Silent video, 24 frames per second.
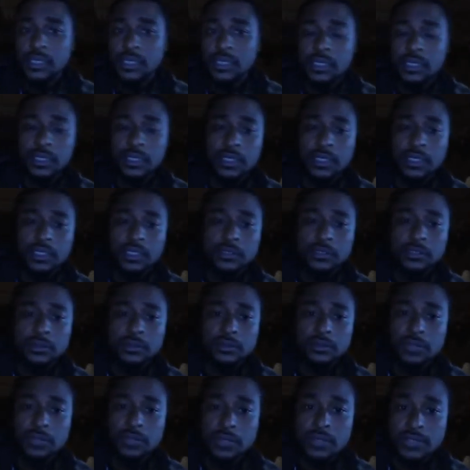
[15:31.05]

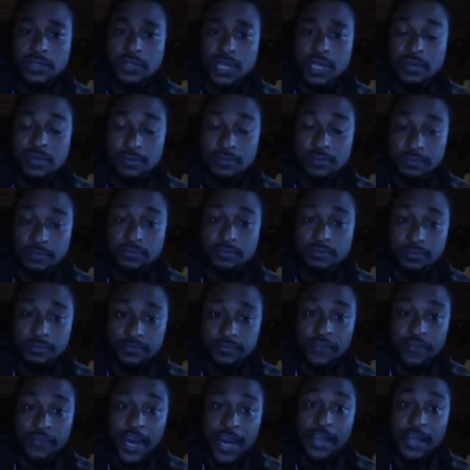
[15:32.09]
you know, something
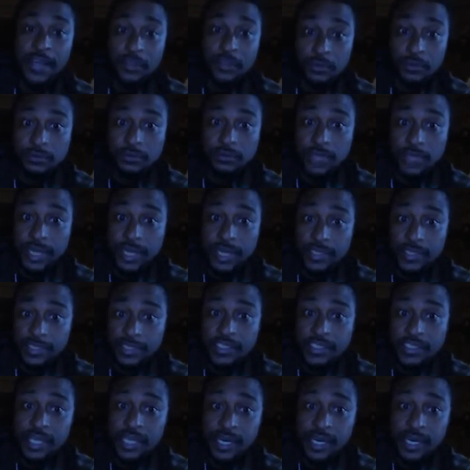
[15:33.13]
vital like
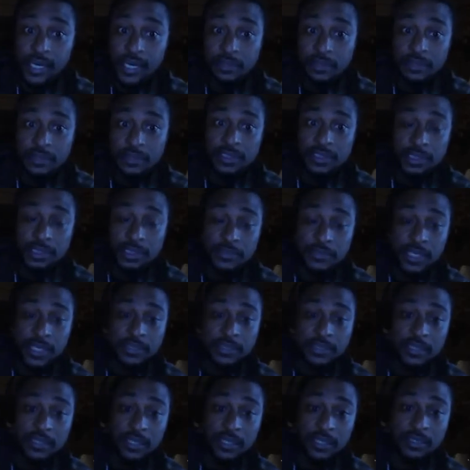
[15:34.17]
your job or something
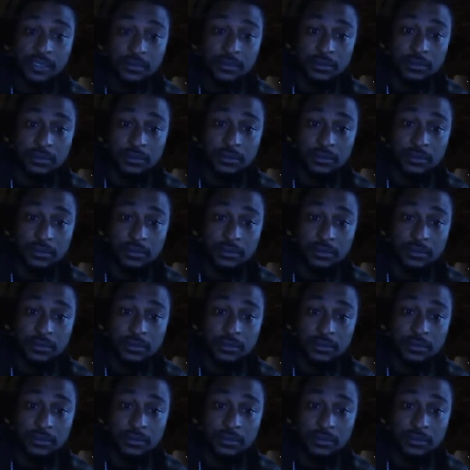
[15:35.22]
like that,